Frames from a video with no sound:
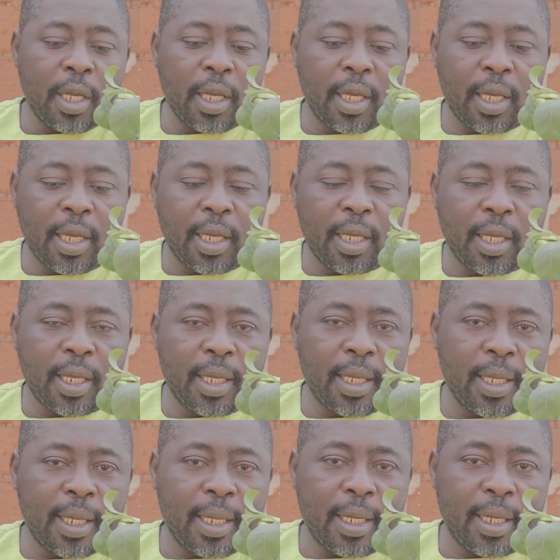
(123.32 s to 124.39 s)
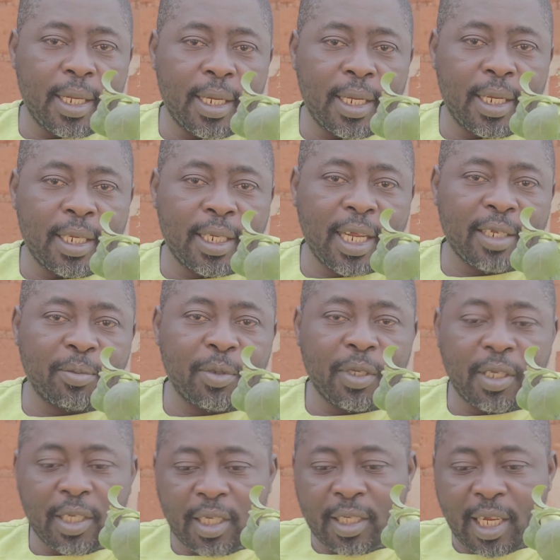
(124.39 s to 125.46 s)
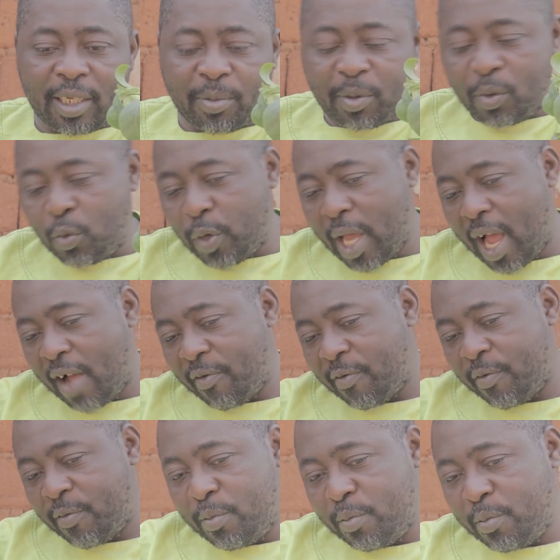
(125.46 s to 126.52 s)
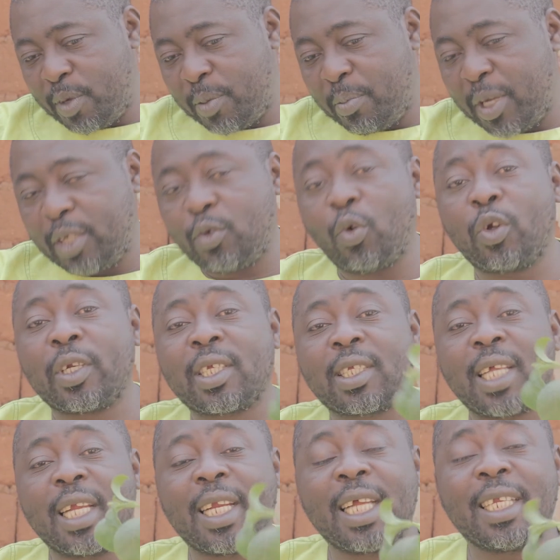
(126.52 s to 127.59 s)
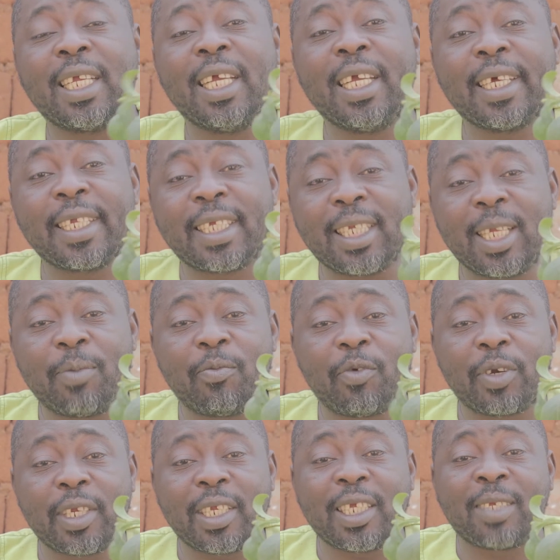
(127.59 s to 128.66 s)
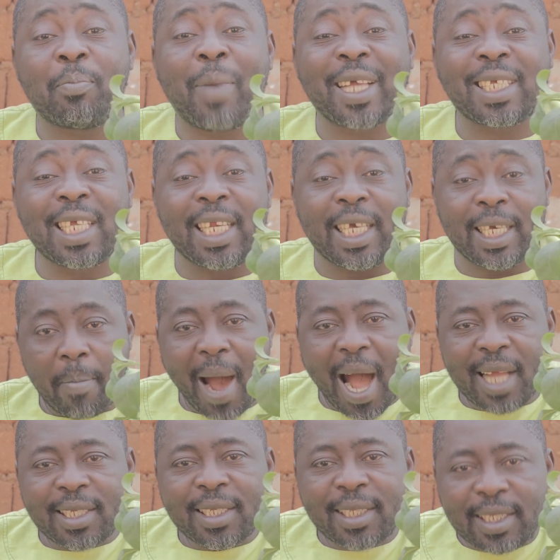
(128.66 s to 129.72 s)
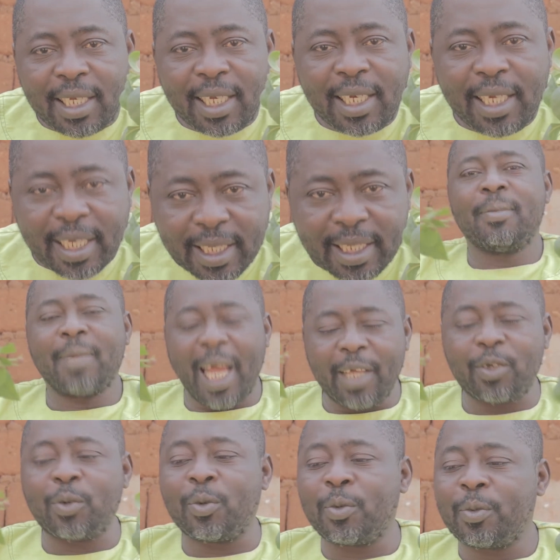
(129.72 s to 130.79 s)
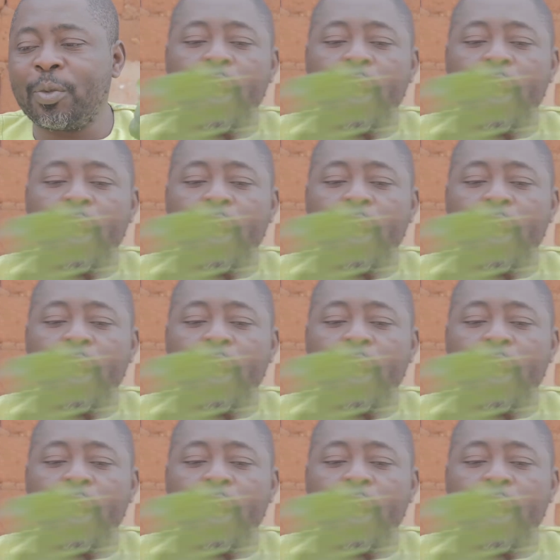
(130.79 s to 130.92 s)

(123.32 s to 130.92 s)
It has been made to understand that the English name for it is basilic. Basilic. Thank you.